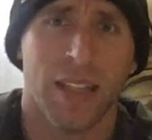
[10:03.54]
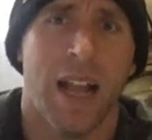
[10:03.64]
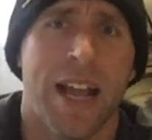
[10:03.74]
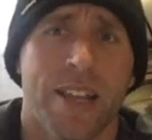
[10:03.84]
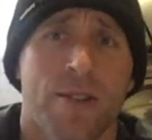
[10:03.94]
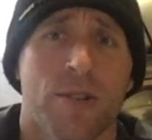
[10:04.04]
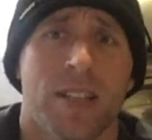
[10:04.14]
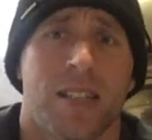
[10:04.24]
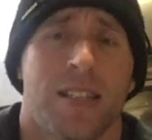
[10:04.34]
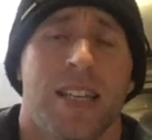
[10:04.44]
I use
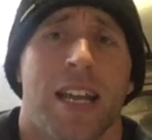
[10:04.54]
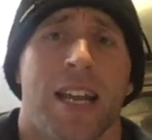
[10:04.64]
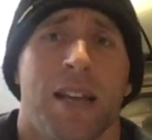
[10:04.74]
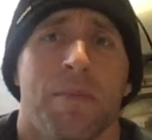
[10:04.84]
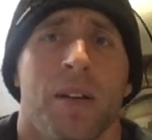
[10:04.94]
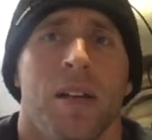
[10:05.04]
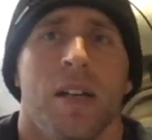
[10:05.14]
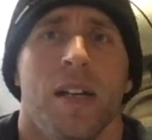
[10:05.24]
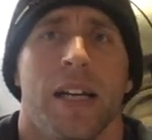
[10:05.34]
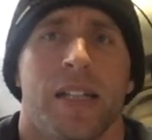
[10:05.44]
the same
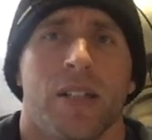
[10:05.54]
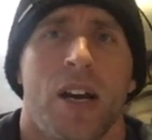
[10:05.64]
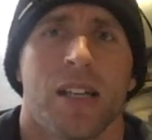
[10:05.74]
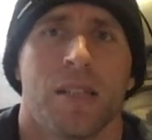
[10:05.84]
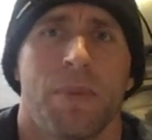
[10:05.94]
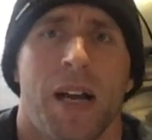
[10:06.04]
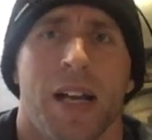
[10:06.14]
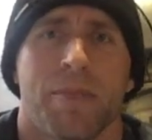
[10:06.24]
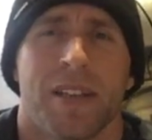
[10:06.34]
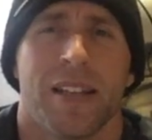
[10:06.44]
exhaust
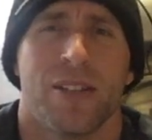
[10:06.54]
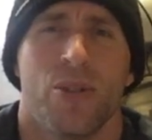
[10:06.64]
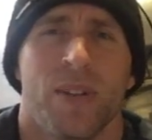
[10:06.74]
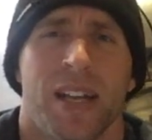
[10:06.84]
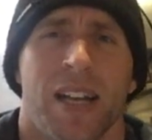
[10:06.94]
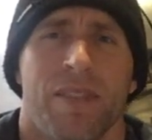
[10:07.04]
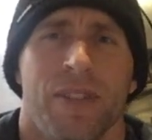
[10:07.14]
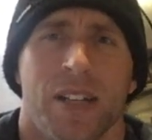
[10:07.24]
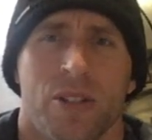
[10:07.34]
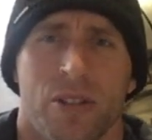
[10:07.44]
pipes, I think 2.5
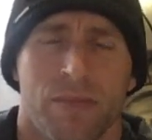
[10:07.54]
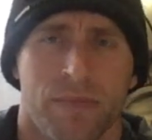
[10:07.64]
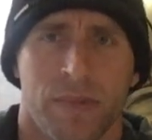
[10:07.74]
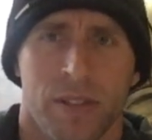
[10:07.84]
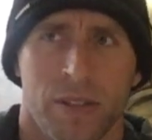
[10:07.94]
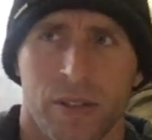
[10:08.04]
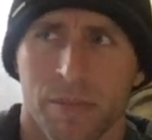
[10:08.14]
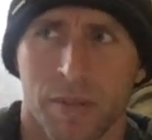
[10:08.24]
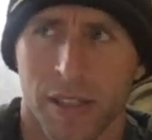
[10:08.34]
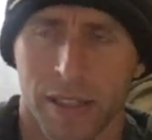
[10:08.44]
inch or
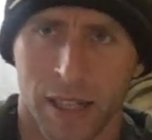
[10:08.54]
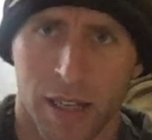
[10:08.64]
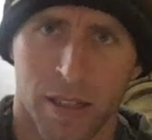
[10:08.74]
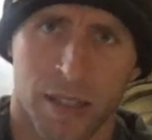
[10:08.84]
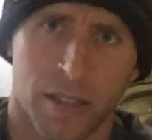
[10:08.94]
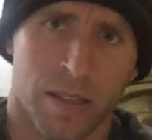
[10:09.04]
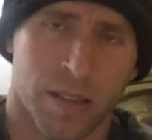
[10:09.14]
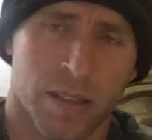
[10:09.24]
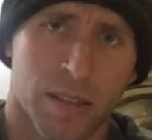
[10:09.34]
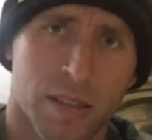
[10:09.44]
something like that
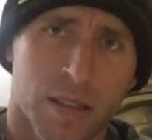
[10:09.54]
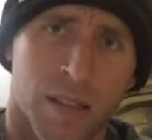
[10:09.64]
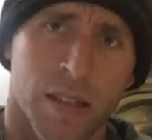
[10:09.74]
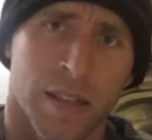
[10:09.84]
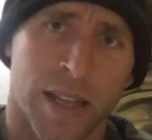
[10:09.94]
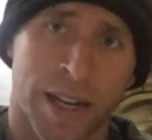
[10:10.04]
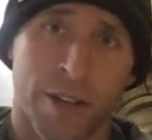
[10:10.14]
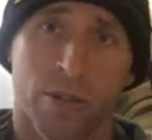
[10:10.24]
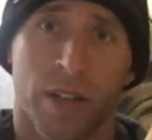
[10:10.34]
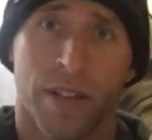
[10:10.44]
I
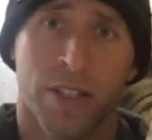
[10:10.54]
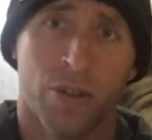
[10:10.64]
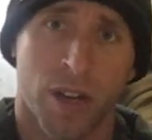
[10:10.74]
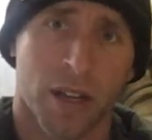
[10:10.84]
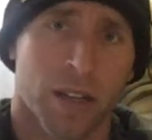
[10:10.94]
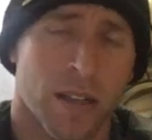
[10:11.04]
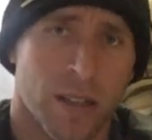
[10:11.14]
used on this truck.